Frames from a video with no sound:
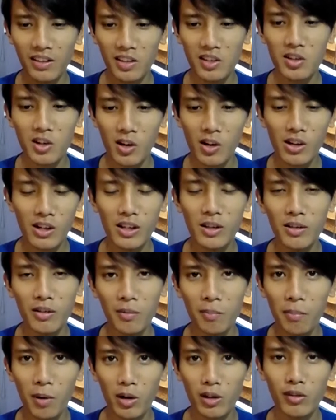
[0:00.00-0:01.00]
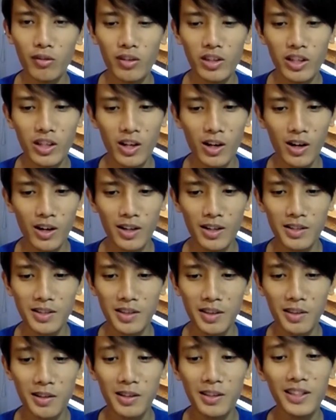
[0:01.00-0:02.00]
in this early part of the year
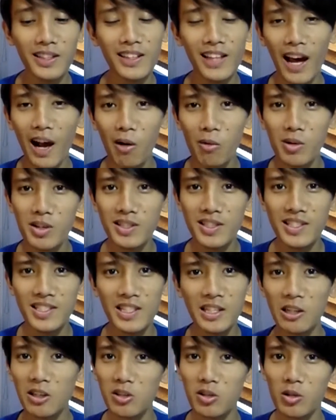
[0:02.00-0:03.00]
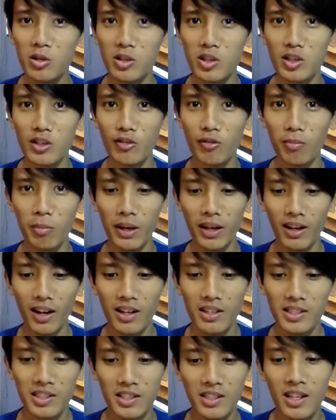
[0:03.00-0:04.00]
is 13 Hours, The Secret Soldiers of
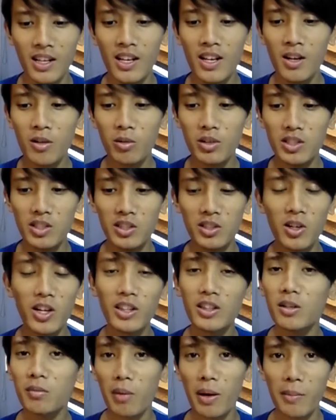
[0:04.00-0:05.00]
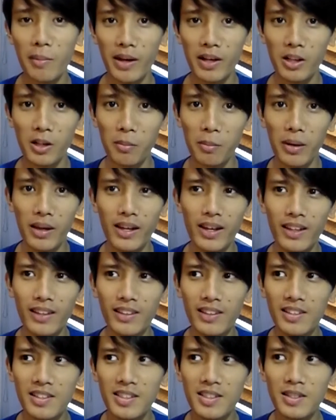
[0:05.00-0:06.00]
Benghazi, which is directed by Michael Bay.
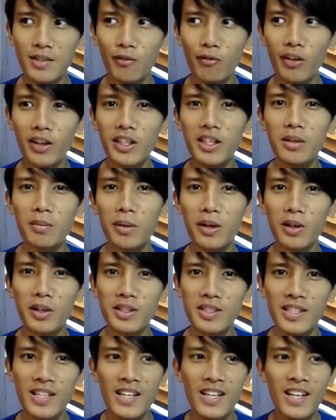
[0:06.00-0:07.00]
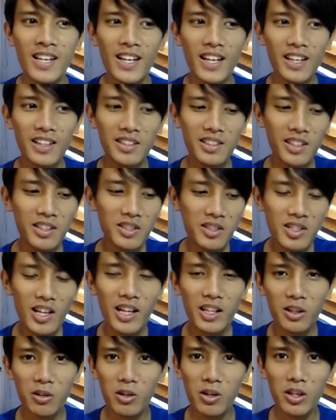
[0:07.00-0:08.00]
And this is funny because it's in
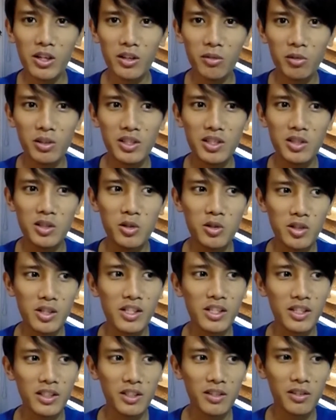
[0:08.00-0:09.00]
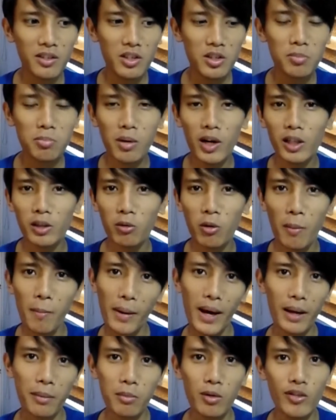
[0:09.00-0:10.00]
January, which is usually the spot where
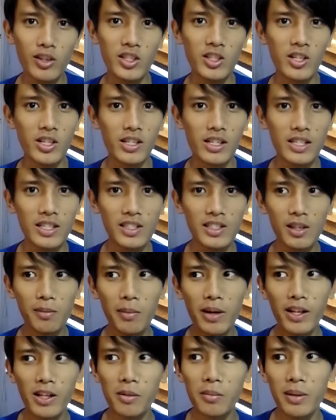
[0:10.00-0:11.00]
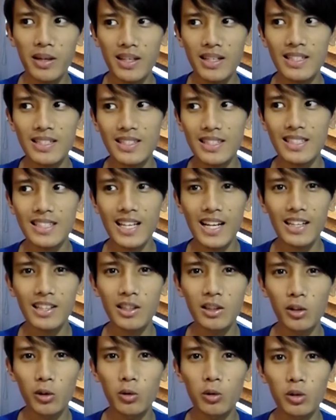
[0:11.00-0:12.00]
bad movies are released, and Michael Bay isn't
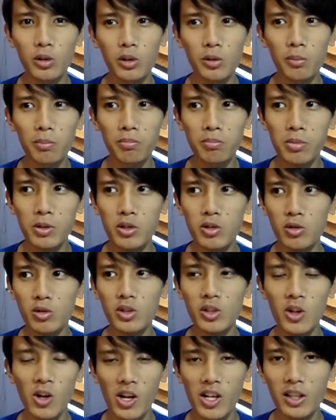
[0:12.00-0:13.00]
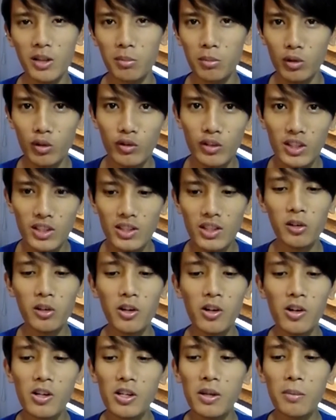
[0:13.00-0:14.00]
exactly known to produce great movies.
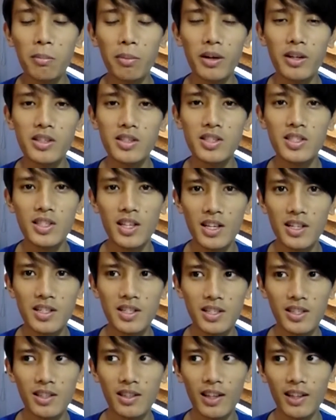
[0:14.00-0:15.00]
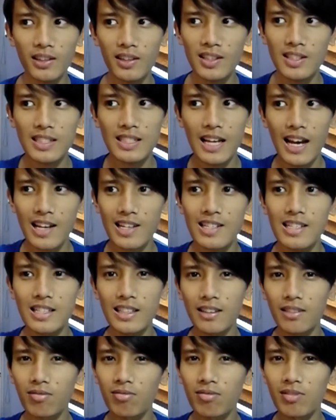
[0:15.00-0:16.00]
The early buzz says that this is
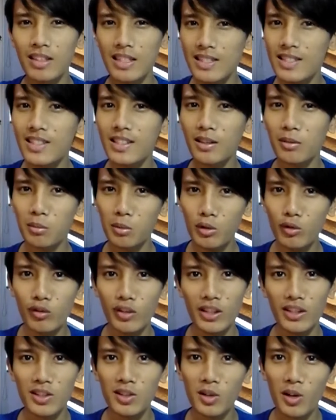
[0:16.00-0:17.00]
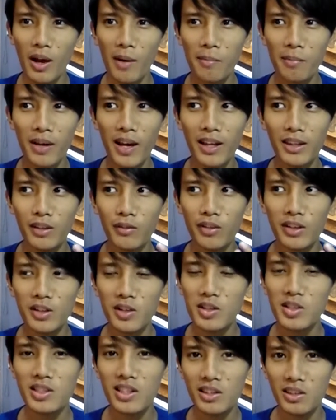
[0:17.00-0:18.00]
actually a decent movie, so I'm kind of
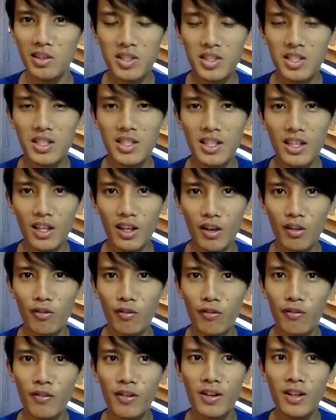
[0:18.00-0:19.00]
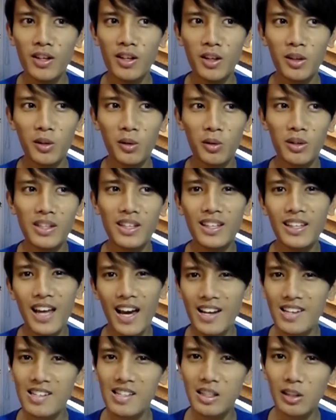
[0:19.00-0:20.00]
interested to see if, you know, he can
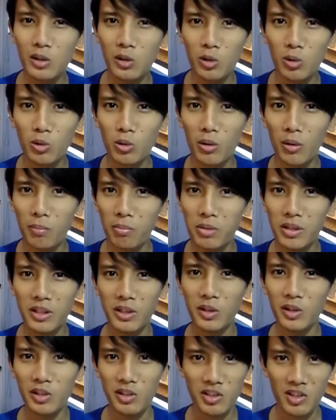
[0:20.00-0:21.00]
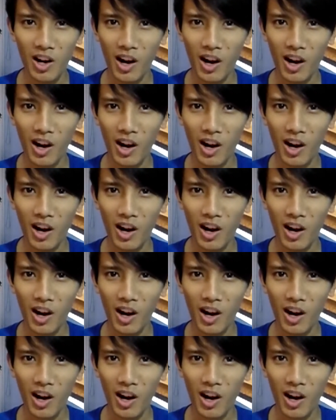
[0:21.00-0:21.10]
actually do a pretty good